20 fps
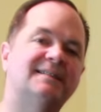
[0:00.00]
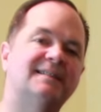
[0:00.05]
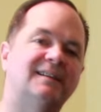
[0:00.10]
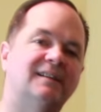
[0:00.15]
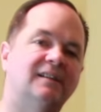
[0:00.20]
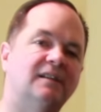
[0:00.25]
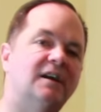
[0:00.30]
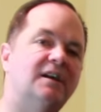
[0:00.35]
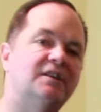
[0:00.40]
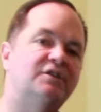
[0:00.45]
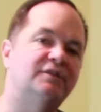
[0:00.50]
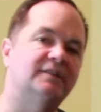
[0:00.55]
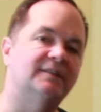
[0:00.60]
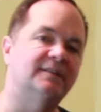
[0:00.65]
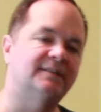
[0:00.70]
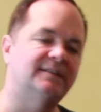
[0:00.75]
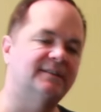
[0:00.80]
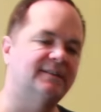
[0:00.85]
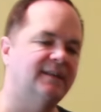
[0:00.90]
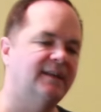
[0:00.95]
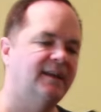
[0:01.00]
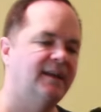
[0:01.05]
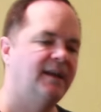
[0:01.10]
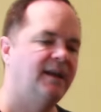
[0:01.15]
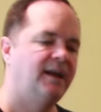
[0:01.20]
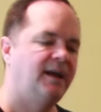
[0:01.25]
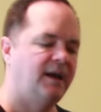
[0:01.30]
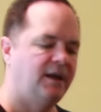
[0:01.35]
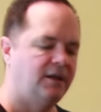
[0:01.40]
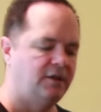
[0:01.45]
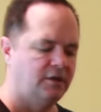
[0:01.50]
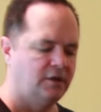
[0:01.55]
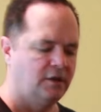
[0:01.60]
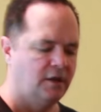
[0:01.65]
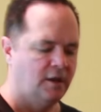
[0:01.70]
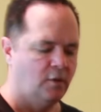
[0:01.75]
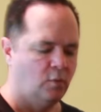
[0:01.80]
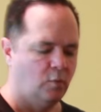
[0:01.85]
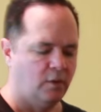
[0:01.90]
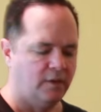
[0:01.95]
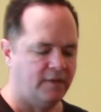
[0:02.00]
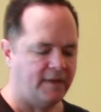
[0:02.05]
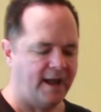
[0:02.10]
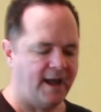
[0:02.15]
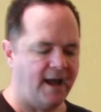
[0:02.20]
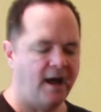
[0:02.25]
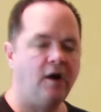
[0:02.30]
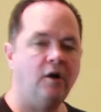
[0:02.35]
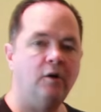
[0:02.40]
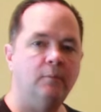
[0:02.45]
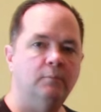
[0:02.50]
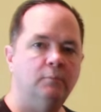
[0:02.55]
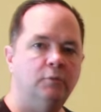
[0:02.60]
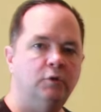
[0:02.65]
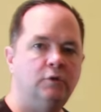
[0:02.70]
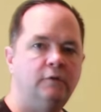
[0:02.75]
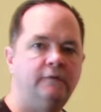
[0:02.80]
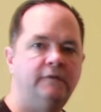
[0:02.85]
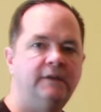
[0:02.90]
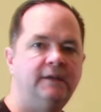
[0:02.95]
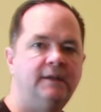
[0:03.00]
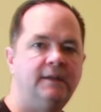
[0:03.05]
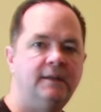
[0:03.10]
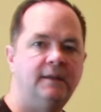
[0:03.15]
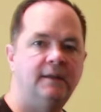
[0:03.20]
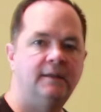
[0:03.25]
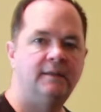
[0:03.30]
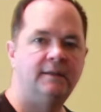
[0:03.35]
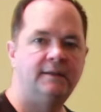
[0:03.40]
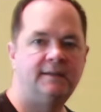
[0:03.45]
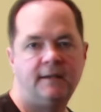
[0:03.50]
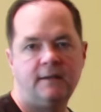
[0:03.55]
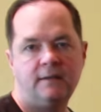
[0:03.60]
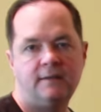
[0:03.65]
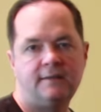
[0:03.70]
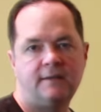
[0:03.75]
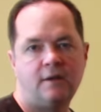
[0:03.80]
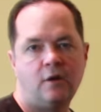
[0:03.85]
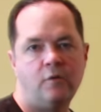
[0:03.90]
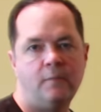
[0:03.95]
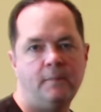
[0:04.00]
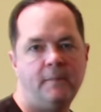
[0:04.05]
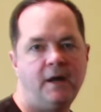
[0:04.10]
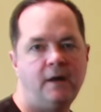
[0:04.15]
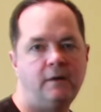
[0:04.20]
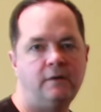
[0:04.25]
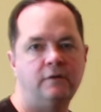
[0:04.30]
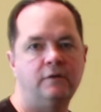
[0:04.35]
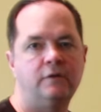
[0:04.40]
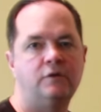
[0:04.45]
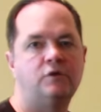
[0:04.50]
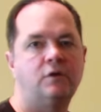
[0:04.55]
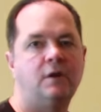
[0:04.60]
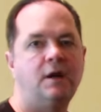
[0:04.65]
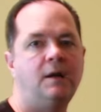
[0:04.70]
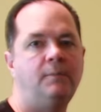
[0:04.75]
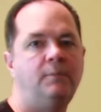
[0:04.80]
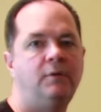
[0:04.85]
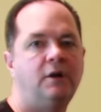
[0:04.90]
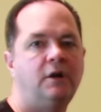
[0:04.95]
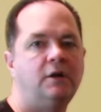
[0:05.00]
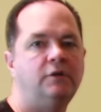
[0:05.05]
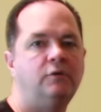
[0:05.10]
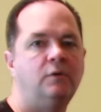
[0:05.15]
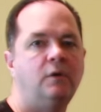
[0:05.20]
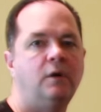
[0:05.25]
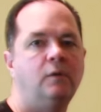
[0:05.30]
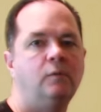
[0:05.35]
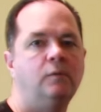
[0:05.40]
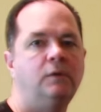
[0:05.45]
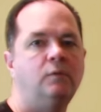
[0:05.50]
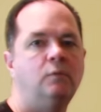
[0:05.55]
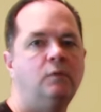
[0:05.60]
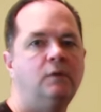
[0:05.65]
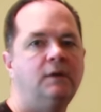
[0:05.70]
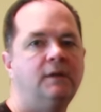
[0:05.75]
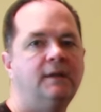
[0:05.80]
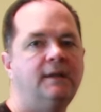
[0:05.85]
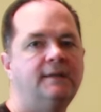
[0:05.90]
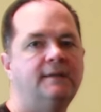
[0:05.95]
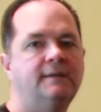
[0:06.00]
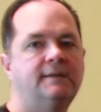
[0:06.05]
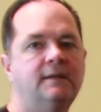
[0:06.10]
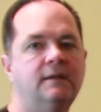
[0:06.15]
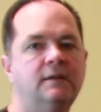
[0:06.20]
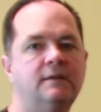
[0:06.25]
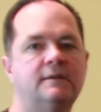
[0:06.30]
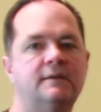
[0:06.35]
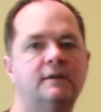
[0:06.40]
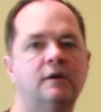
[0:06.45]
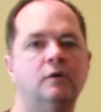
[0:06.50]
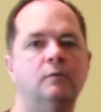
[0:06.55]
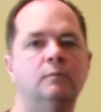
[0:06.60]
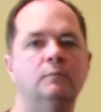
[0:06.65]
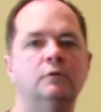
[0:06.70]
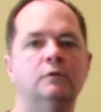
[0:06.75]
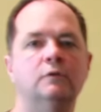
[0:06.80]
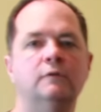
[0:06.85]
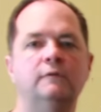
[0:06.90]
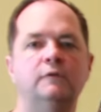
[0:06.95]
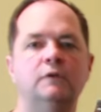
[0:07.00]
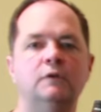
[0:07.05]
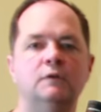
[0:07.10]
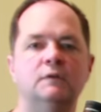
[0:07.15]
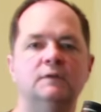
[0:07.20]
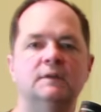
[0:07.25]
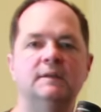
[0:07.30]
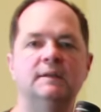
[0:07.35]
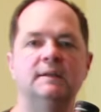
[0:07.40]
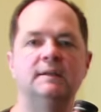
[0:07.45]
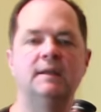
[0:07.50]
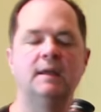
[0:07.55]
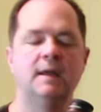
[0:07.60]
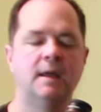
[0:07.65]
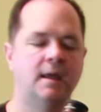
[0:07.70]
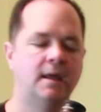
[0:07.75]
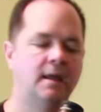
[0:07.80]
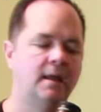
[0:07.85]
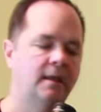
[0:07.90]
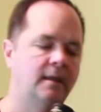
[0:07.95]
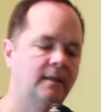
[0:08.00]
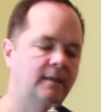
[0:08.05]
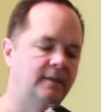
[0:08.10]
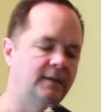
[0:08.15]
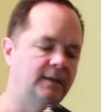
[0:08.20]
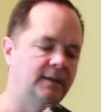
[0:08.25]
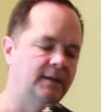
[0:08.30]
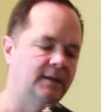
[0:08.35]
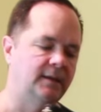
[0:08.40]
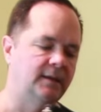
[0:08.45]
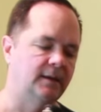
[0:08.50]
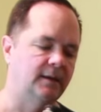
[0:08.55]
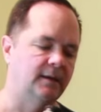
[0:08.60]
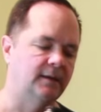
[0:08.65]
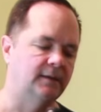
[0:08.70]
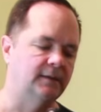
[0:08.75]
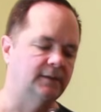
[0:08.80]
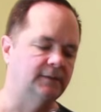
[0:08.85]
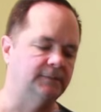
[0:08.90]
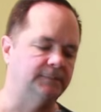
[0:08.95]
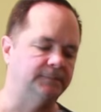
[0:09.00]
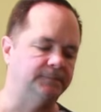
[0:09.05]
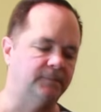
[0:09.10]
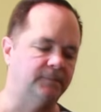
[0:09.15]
the clutches, and without moving the telescope mount or the tripod, you only want to let the telescope move using the